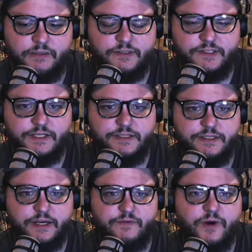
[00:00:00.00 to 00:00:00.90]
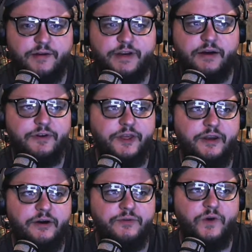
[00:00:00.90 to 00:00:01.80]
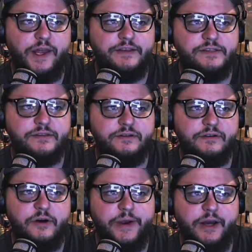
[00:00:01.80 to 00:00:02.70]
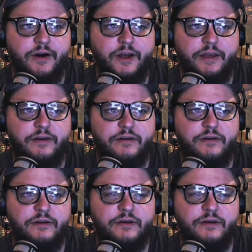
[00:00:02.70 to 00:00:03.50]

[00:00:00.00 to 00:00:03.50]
since then, where I've not really known what's going on